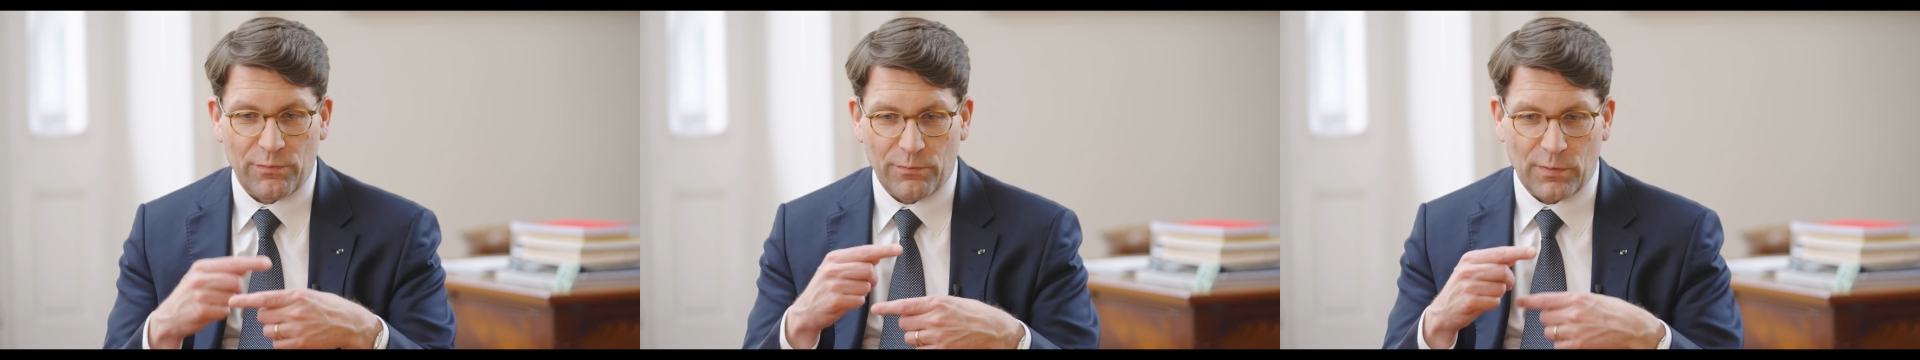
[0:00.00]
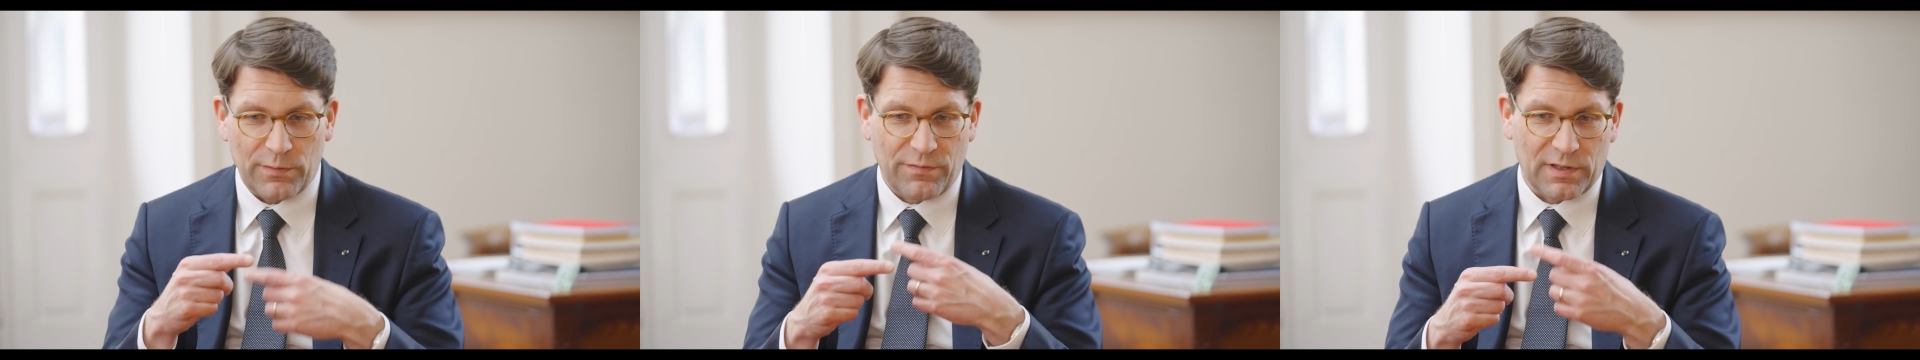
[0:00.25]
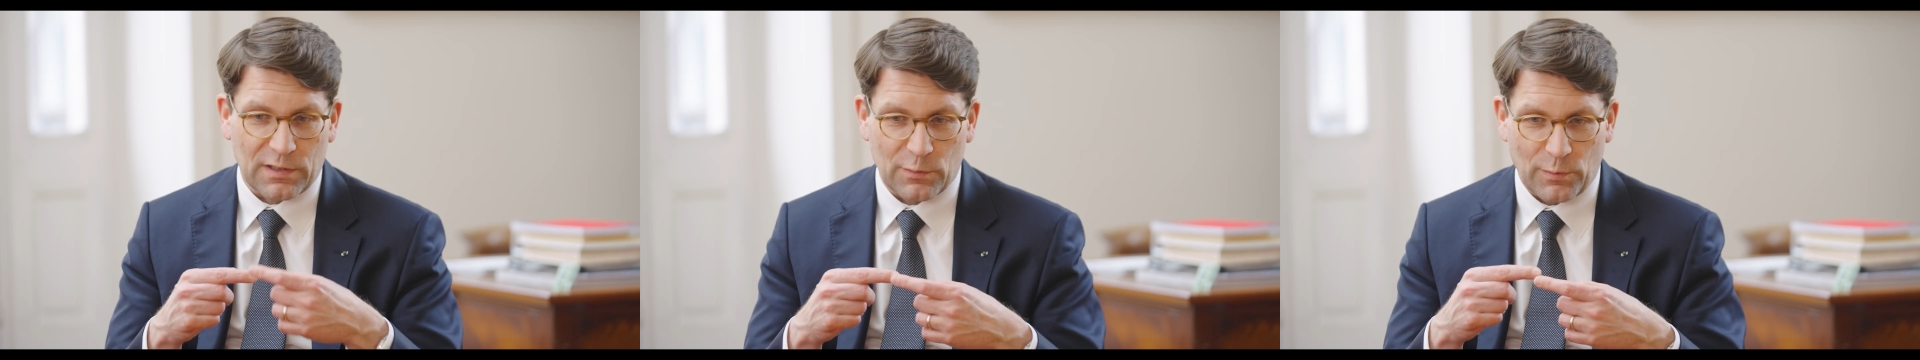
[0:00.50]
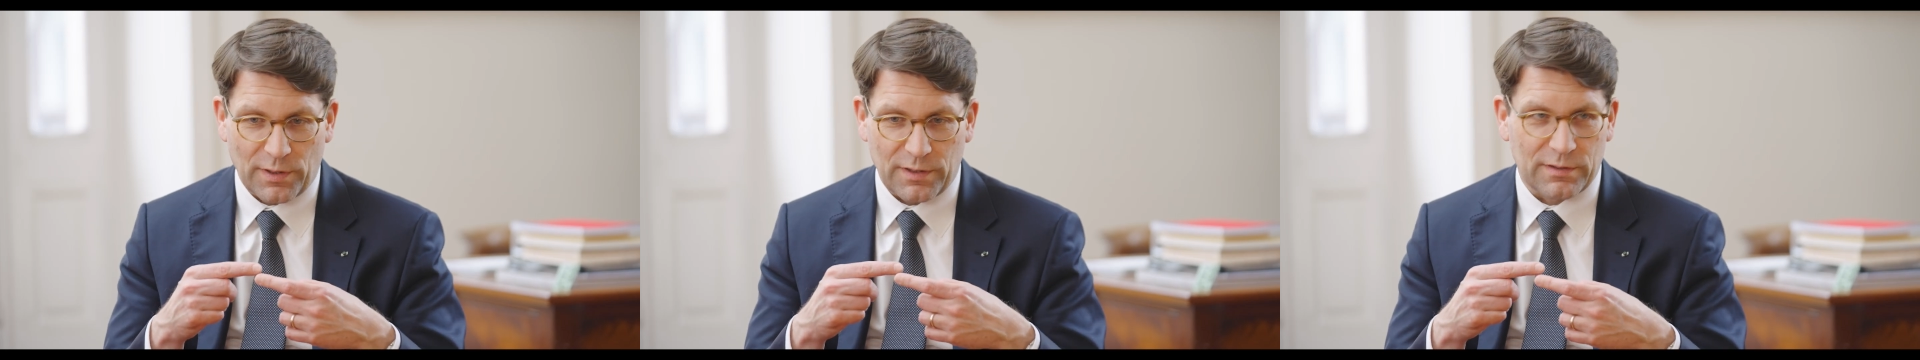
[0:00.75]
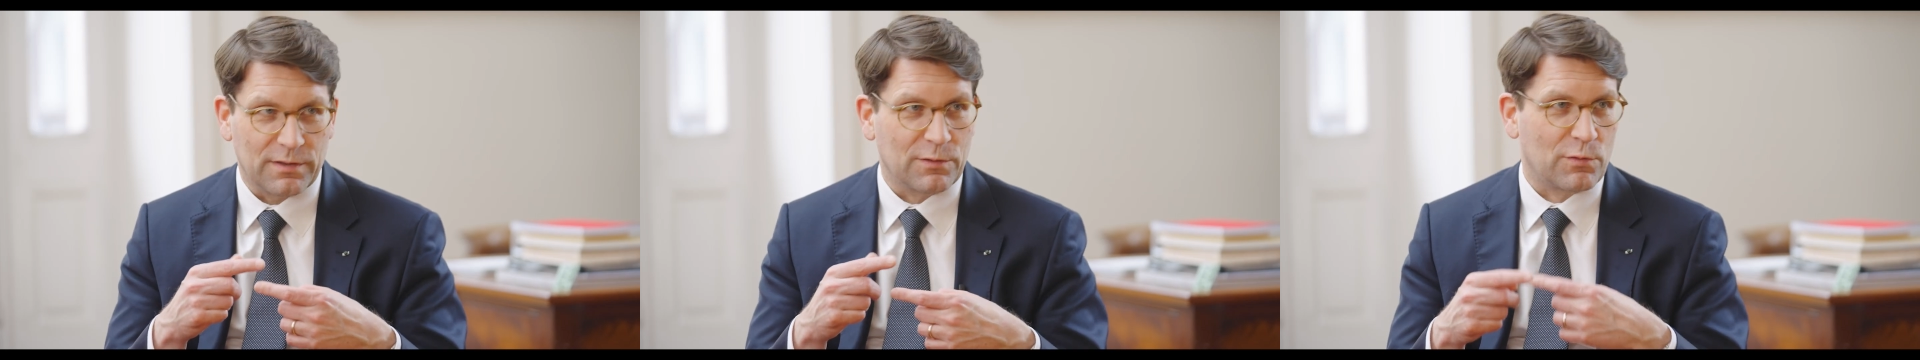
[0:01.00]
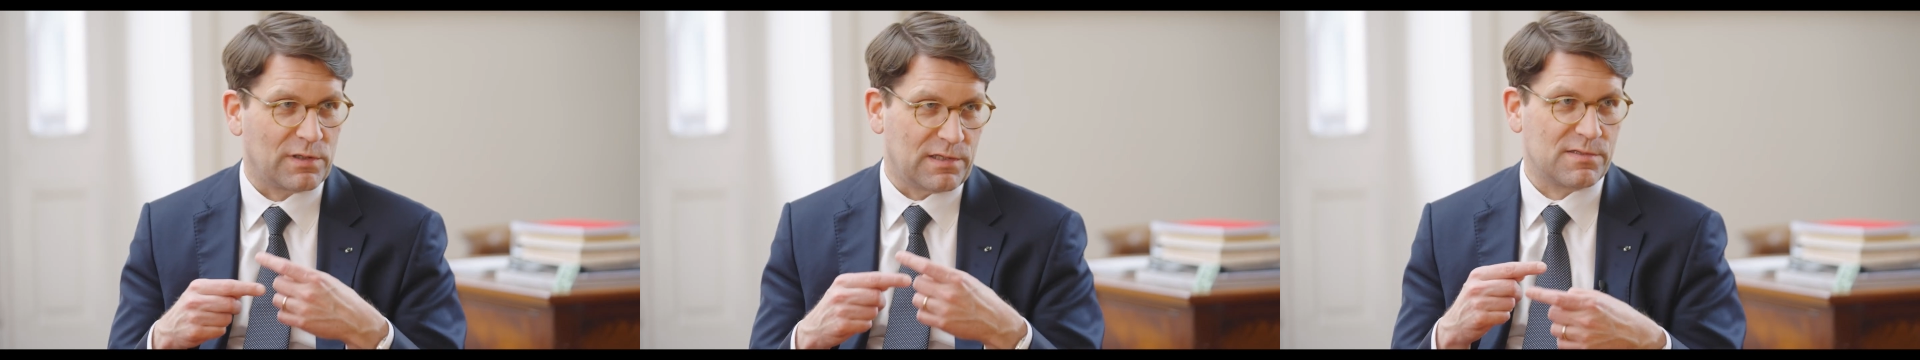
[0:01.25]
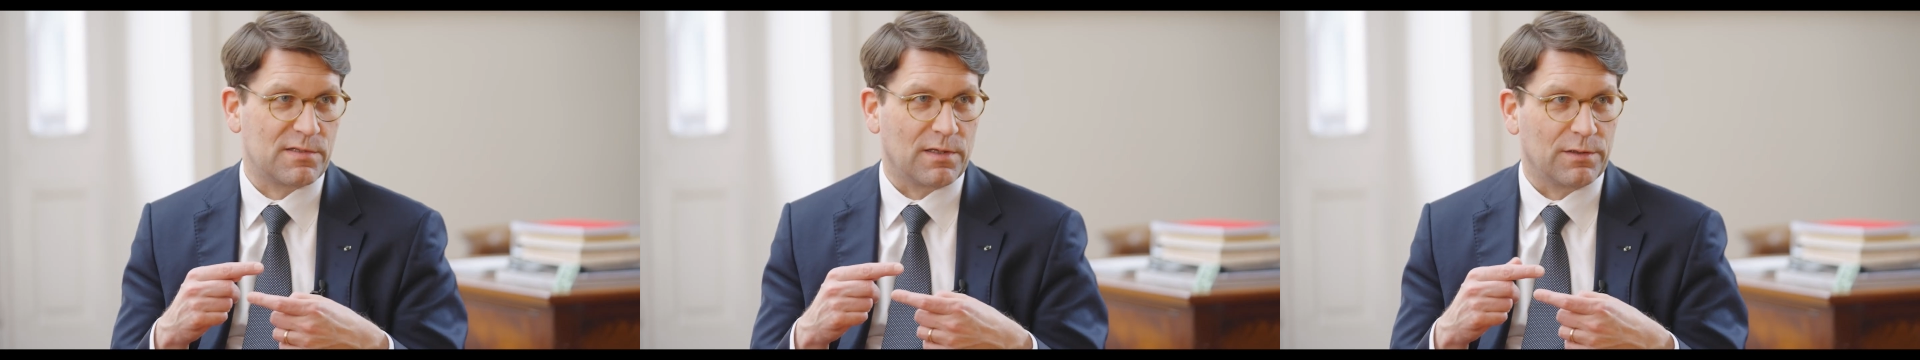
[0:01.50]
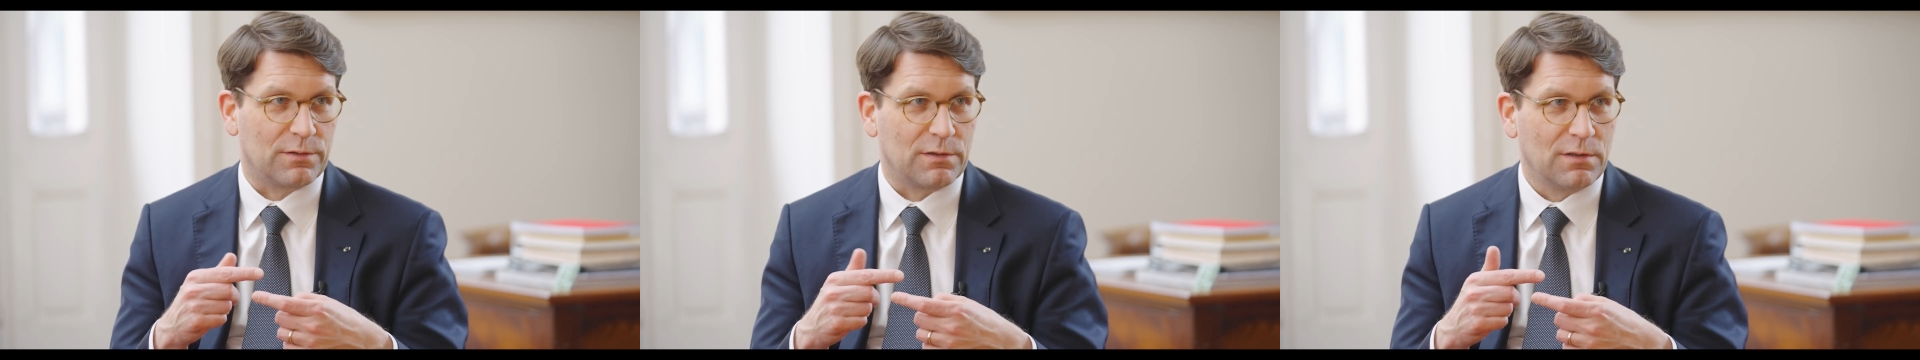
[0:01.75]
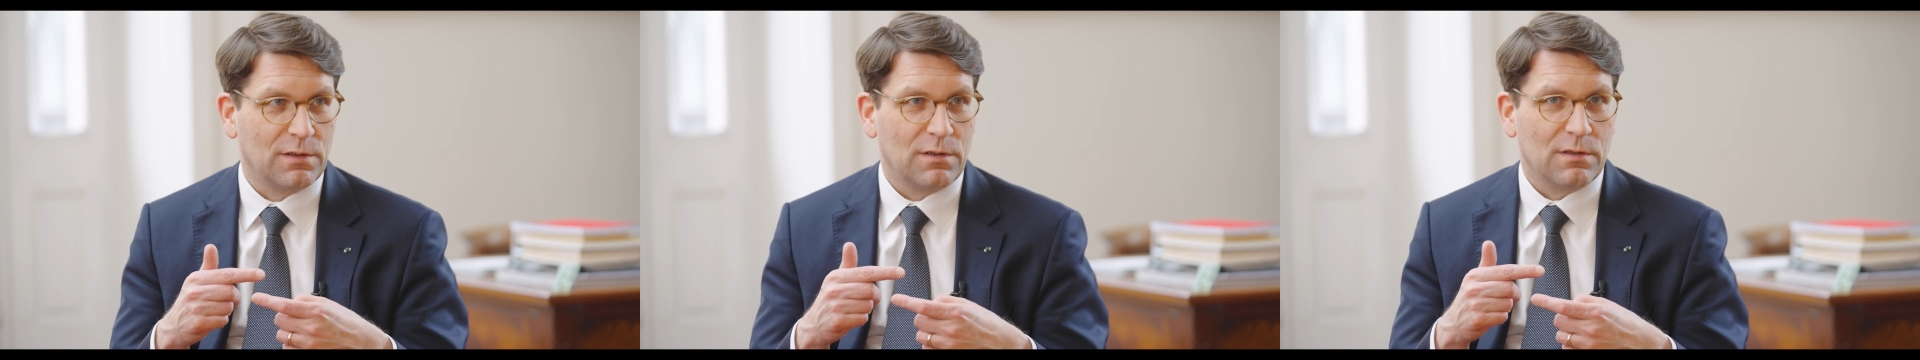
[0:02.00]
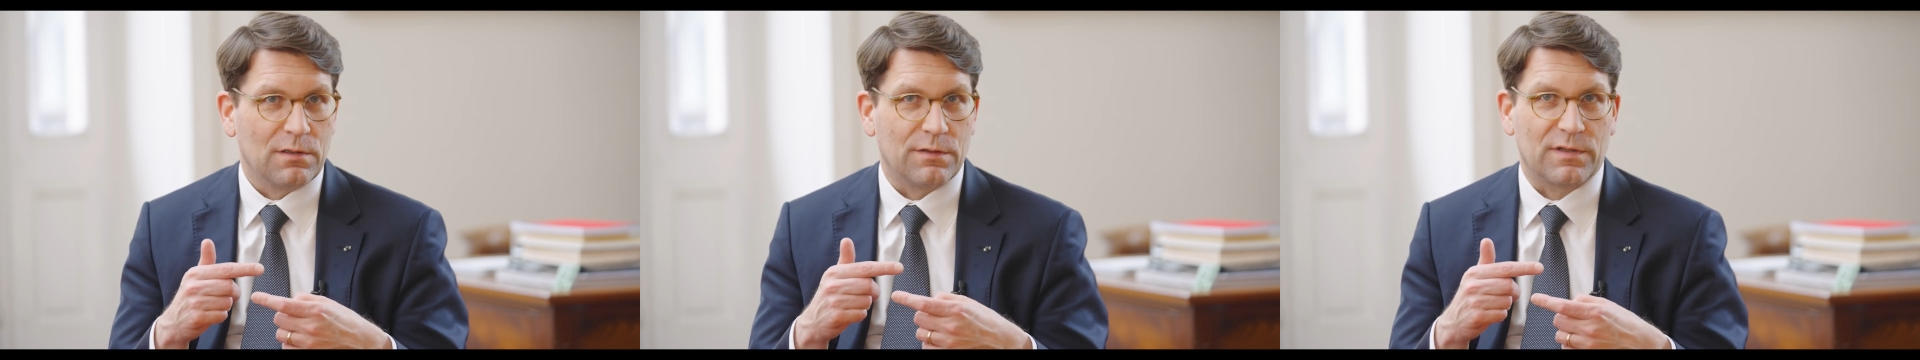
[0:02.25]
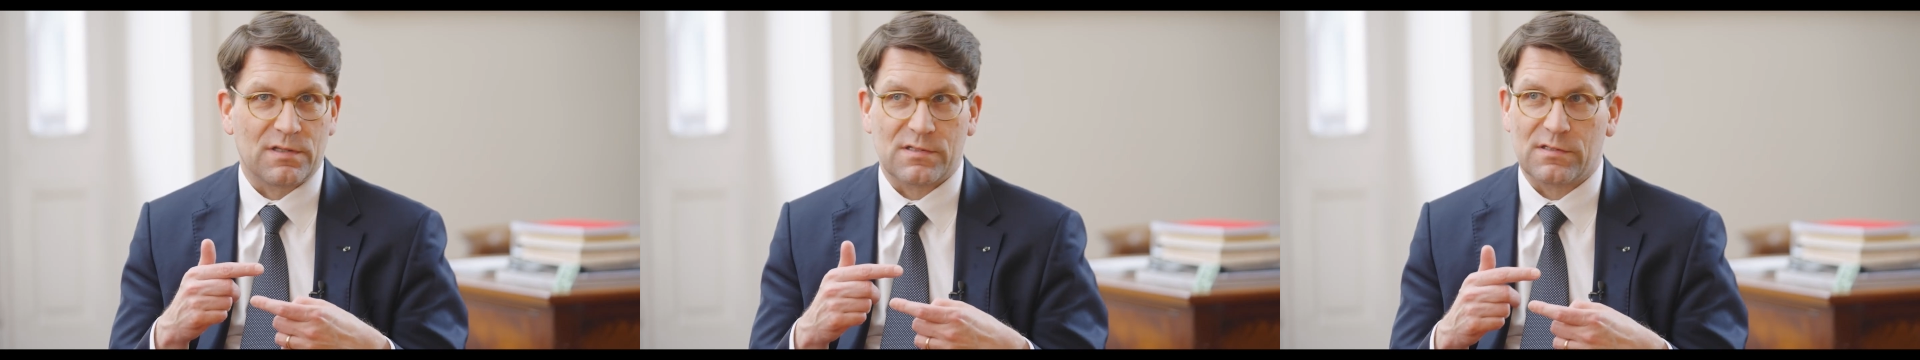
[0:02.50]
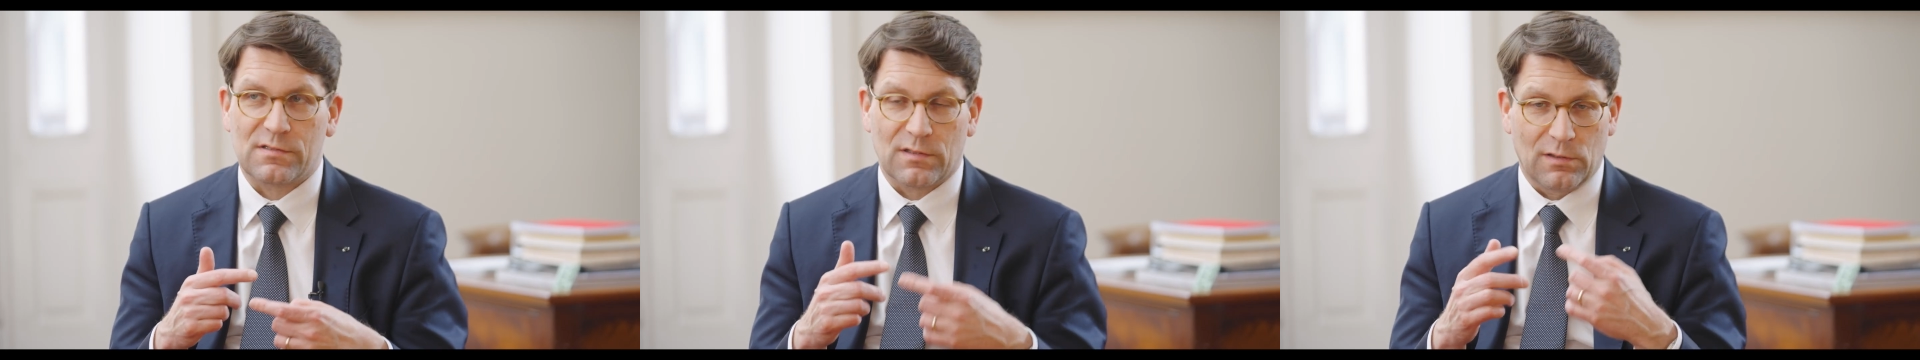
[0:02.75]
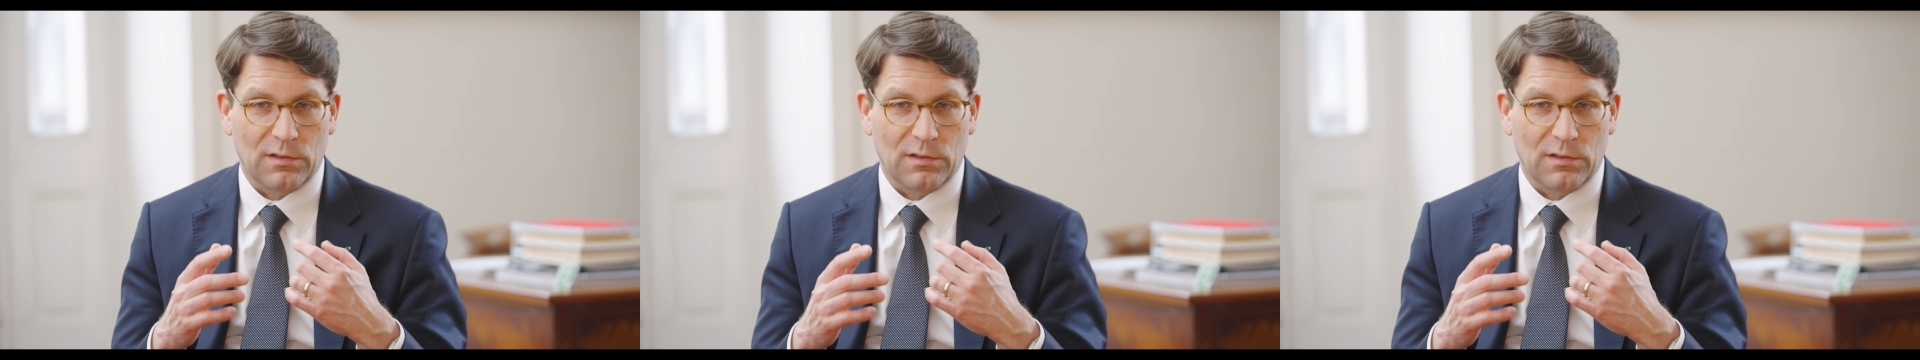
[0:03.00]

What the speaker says: one thing in a way then creates the other. I think it's